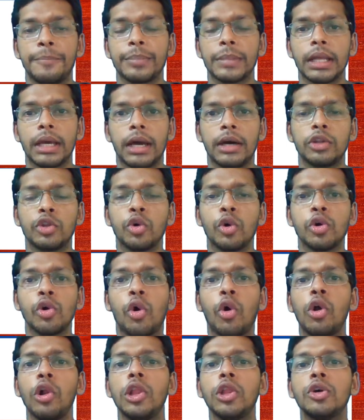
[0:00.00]
Though
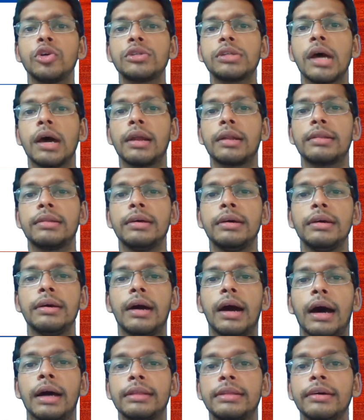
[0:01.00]
all those are the
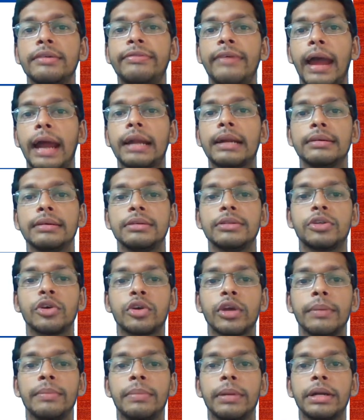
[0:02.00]
other factors.
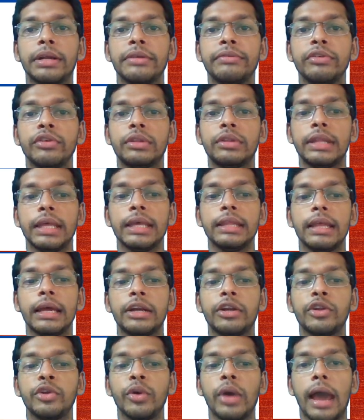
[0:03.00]
Okay, but if you think
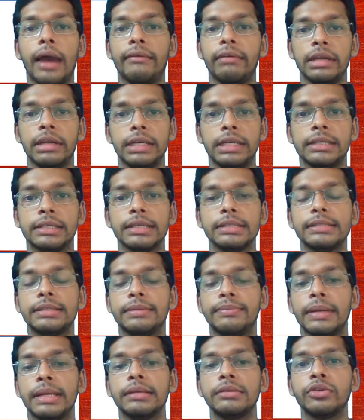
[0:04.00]
that you have an interest
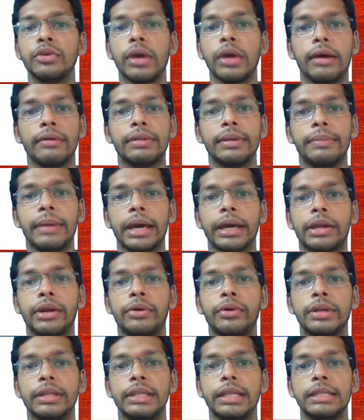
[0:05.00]
plus you have the
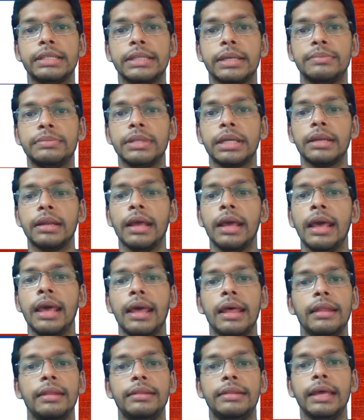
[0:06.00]
background in that subject,
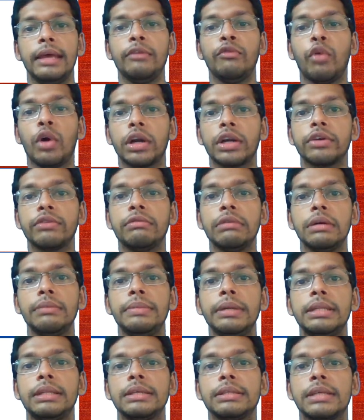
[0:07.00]
then whatever
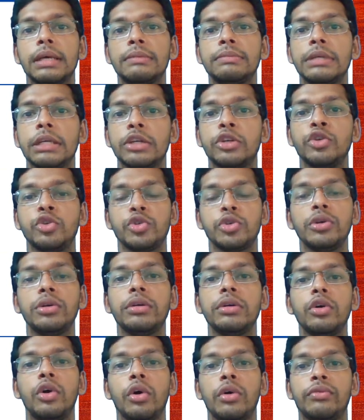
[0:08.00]
be the subject, you
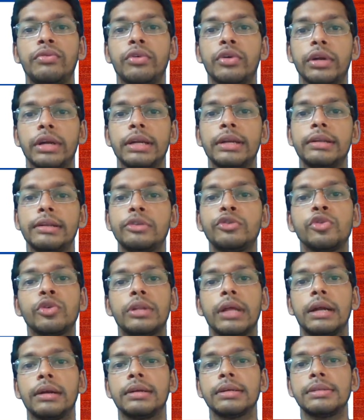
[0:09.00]
should go for it. So
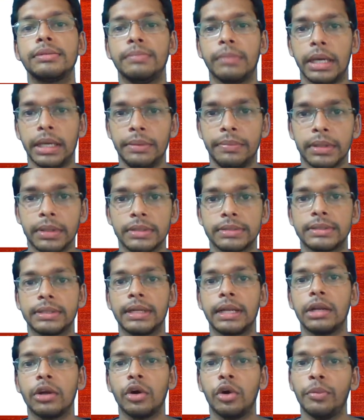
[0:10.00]
that is my
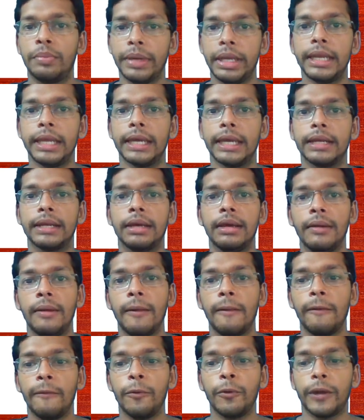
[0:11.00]
personal opinion.
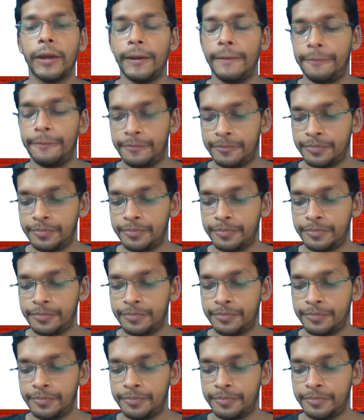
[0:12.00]
Okay,